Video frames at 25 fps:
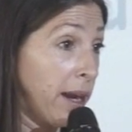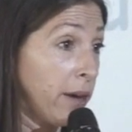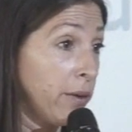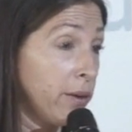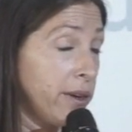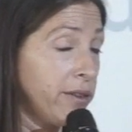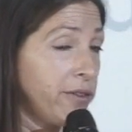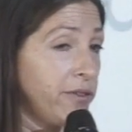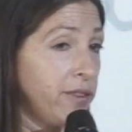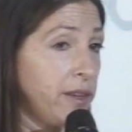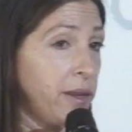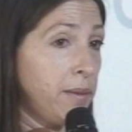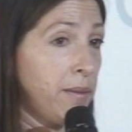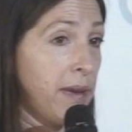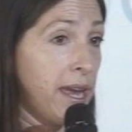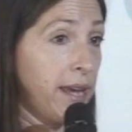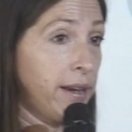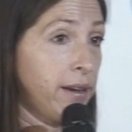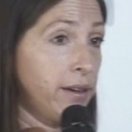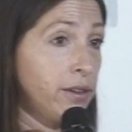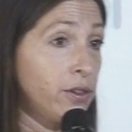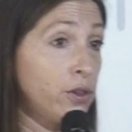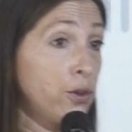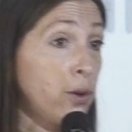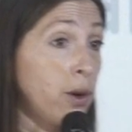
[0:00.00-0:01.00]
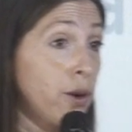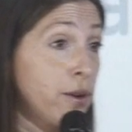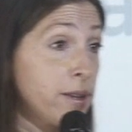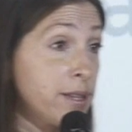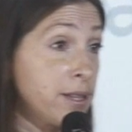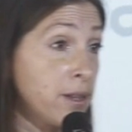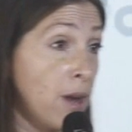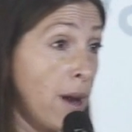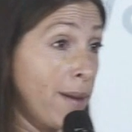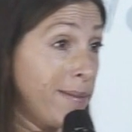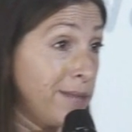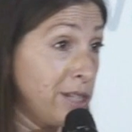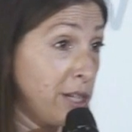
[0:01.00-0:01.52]
filmmaker to our
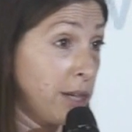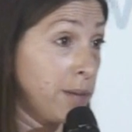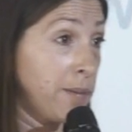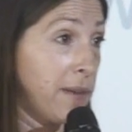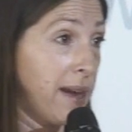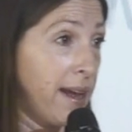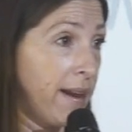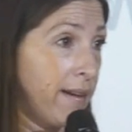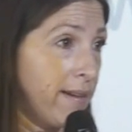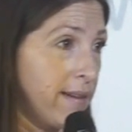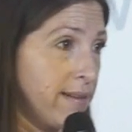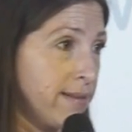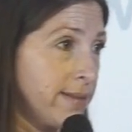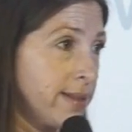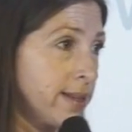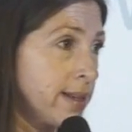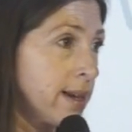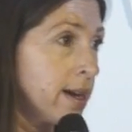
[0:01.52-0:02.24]
subject matters.